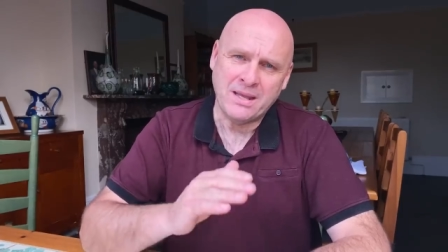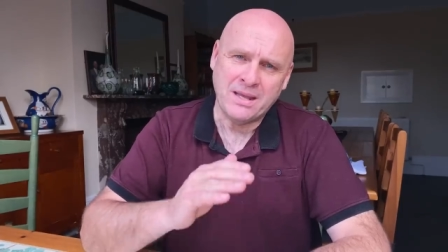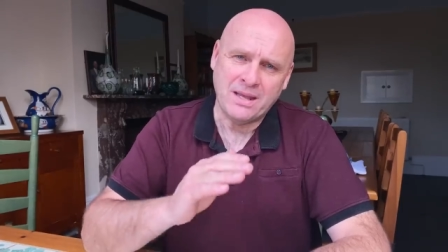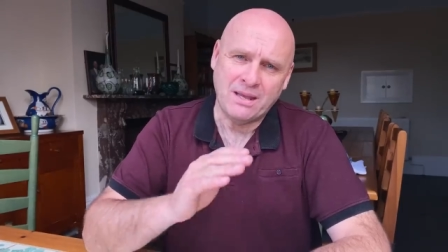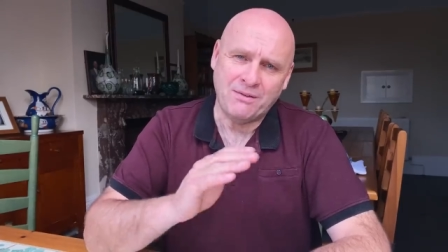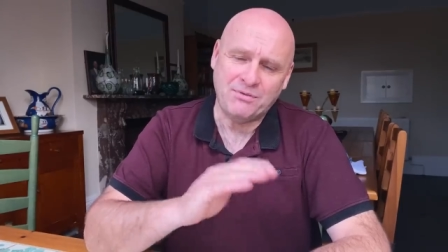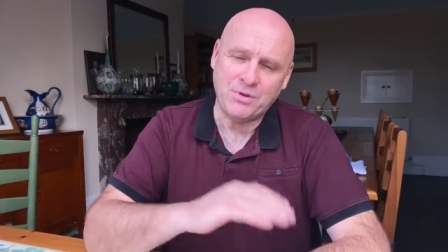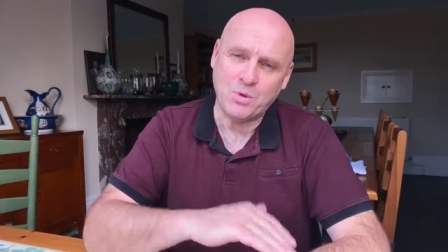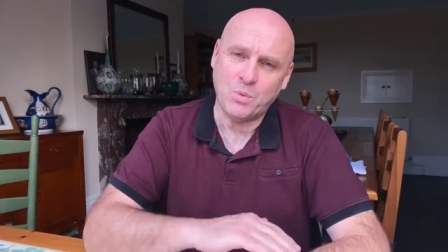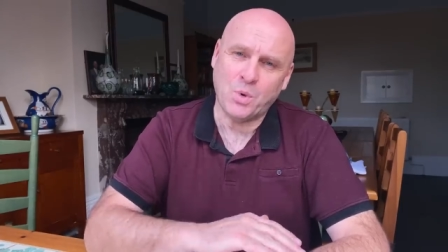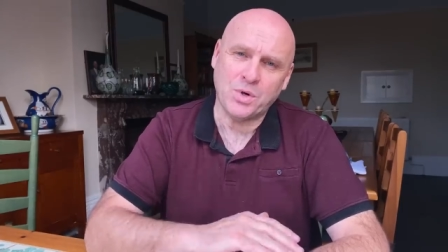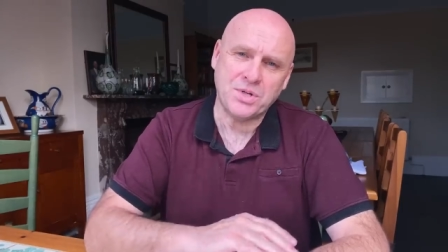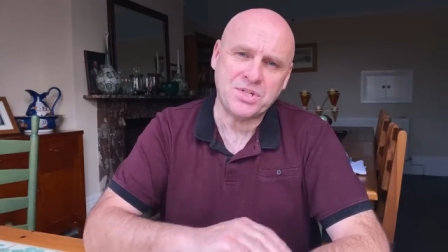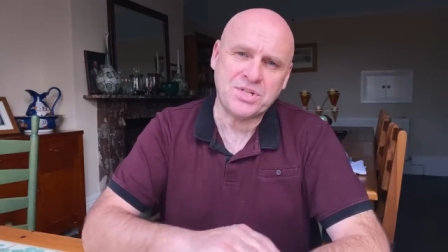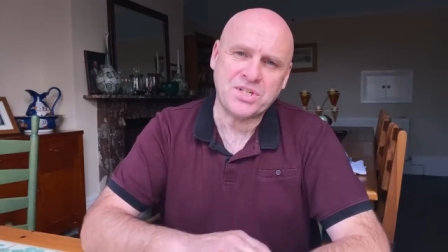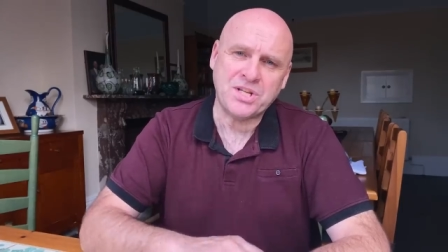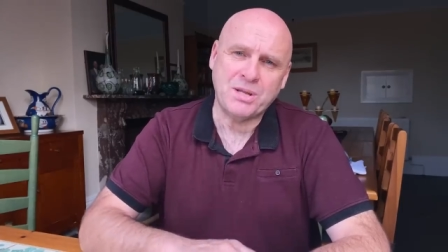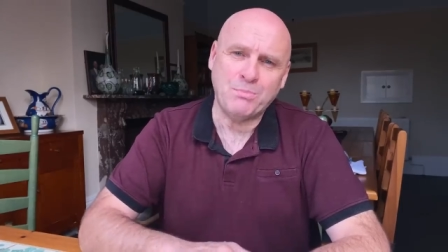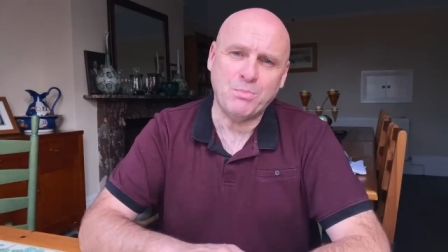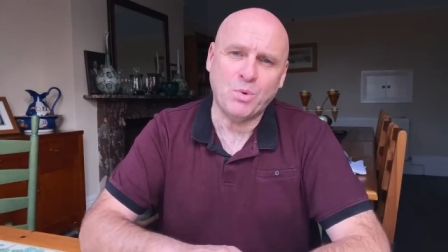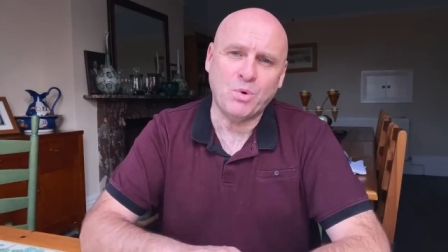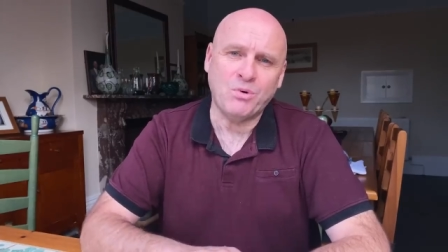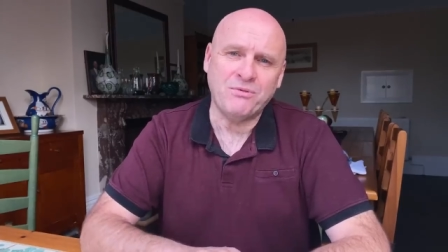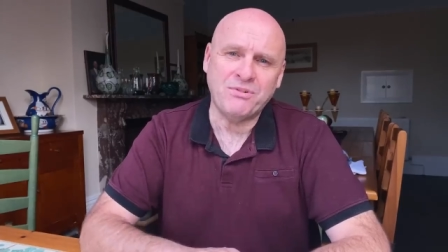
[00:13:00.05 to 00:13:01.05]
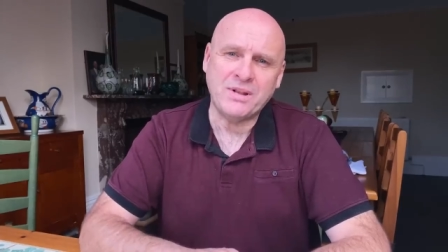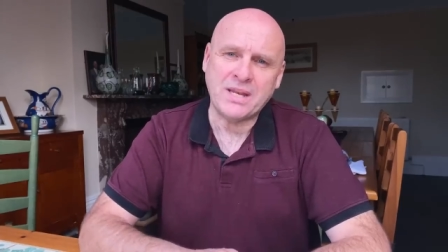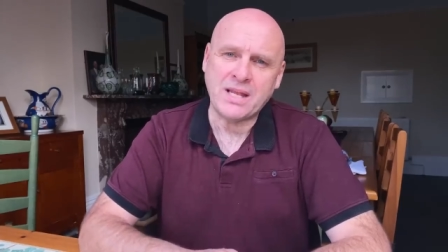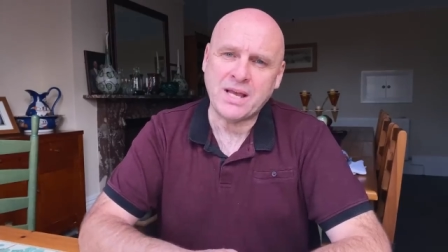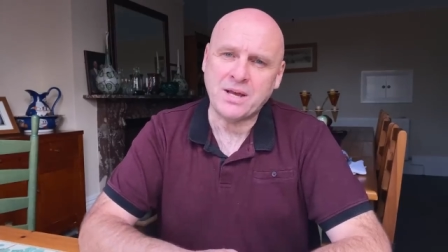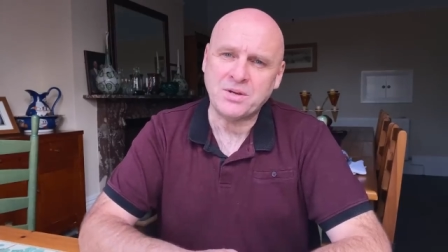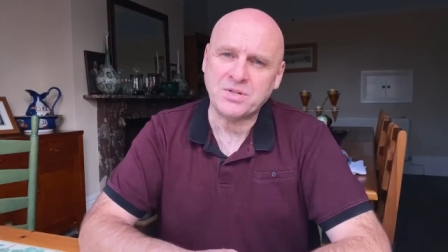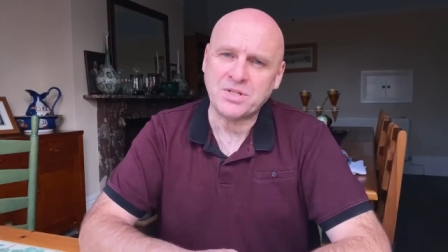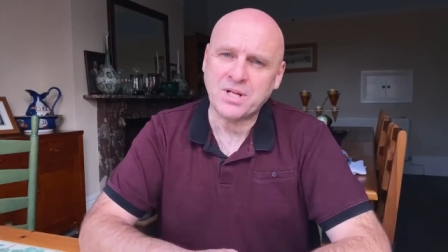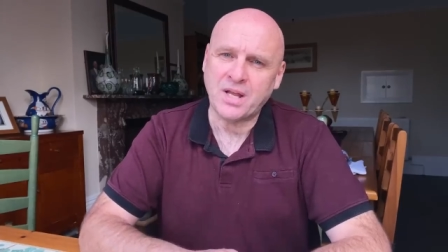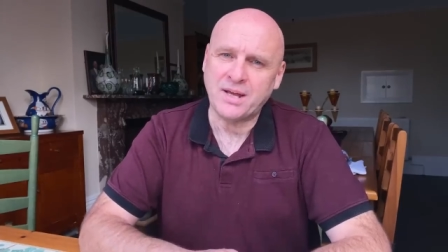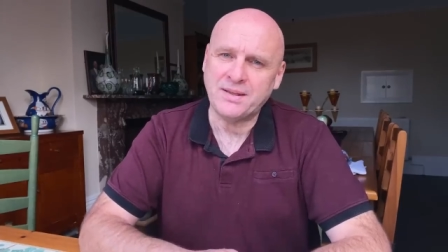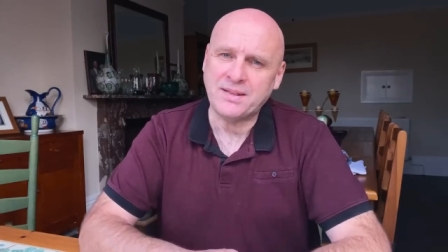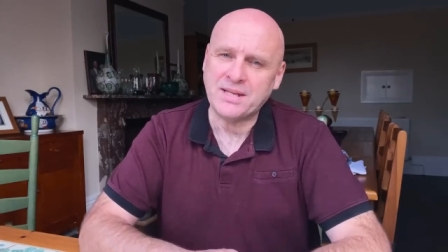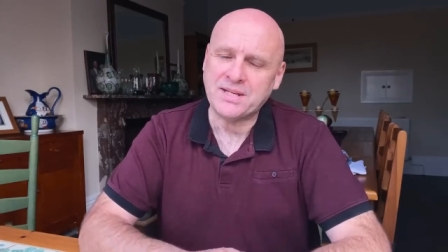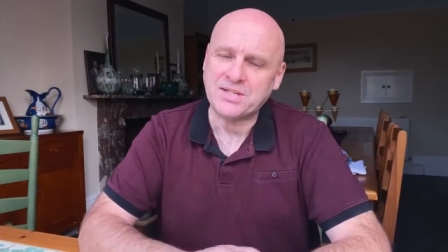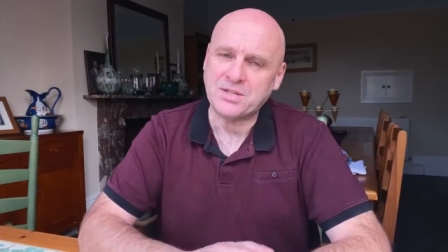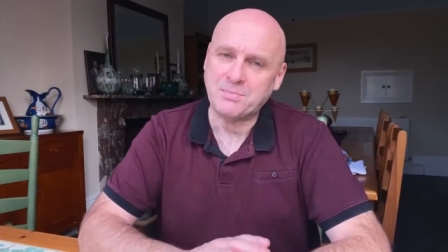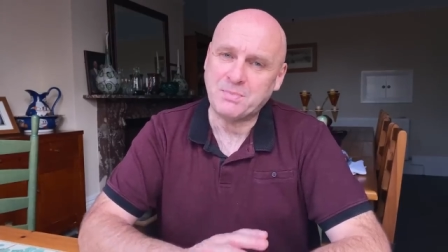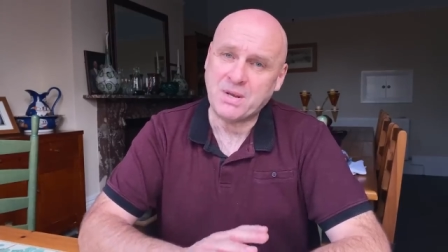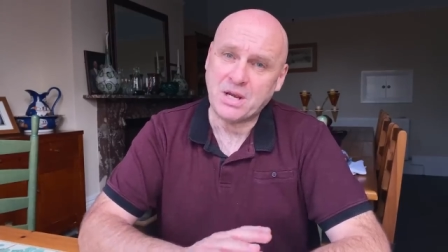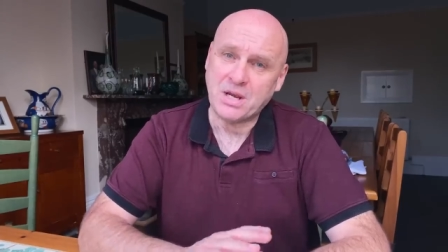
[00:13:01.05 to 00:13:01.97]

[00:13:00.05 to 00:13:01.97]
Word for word: If you want to see more videos like this, be